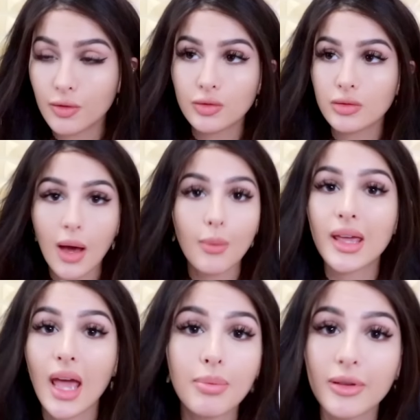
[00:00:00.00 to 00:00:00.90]
if you do that, we
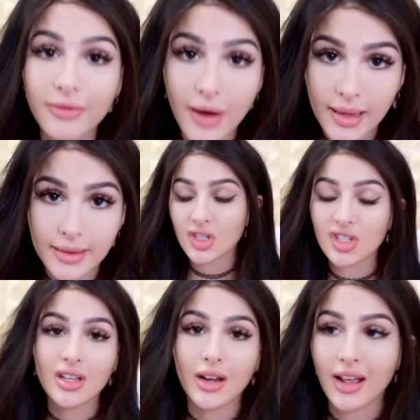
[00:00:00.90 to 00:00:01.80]
can't be friends.
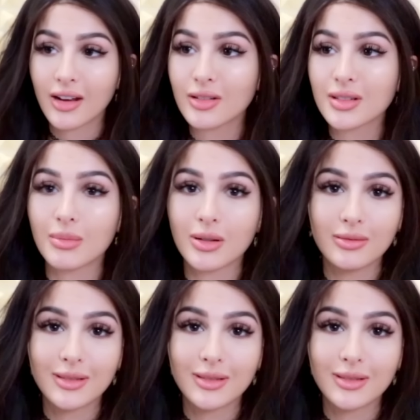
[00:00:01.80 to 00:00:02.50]
Just kidding, I know someone who